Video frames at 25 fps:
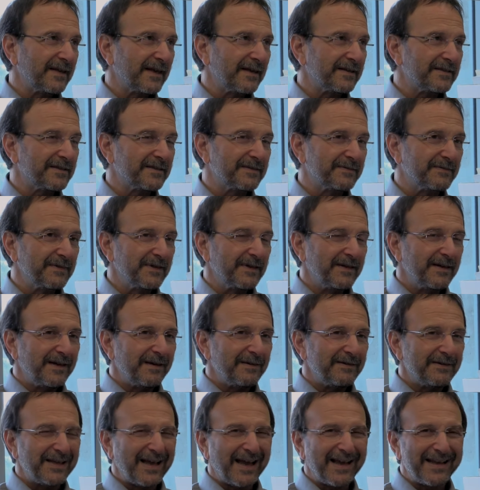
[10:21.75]
And that's,
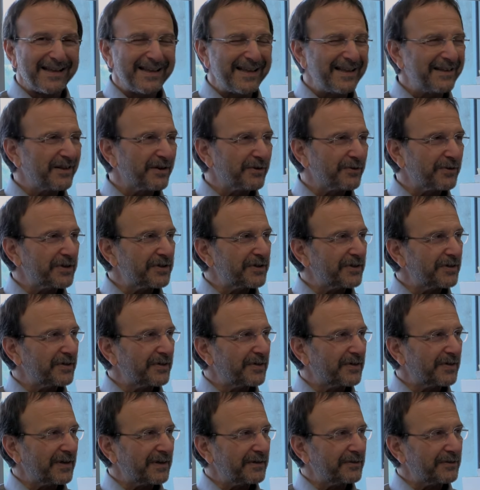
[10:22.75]
I think the
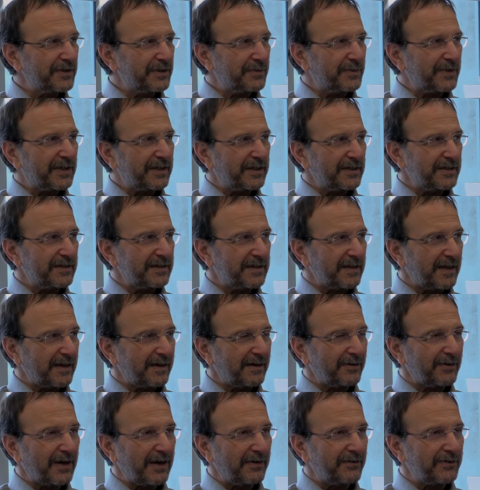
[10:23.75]
original thing was because they
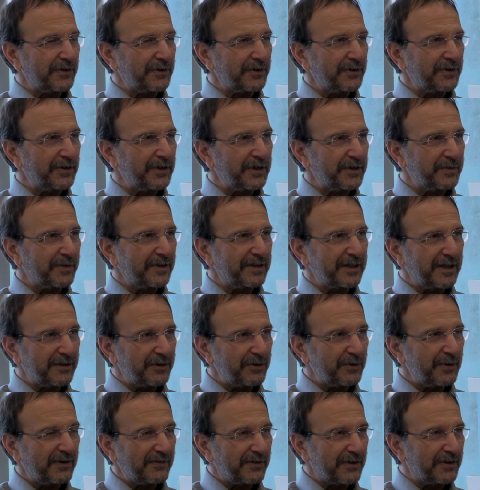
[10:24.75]
don't have a nucleus, but they
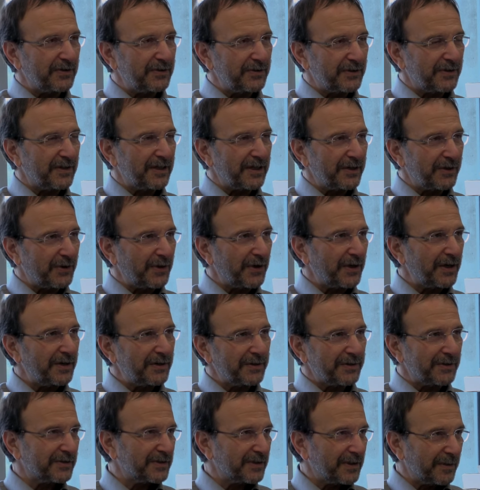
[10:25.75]
do have a
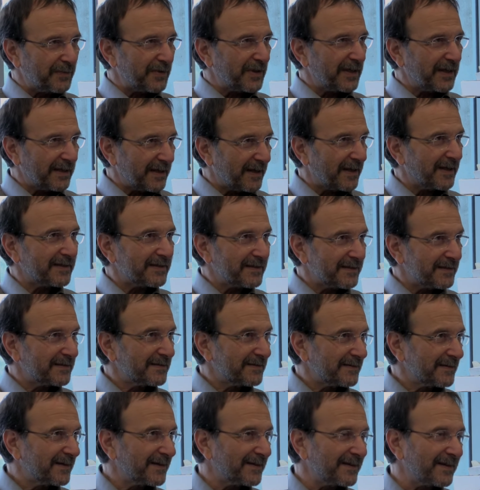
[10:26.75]
nucleoid or something
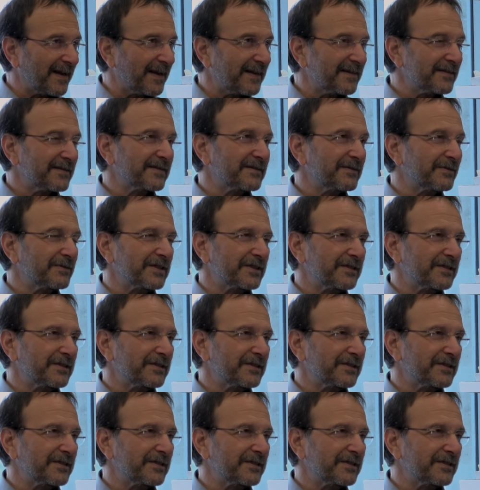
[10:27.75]
that's condensed.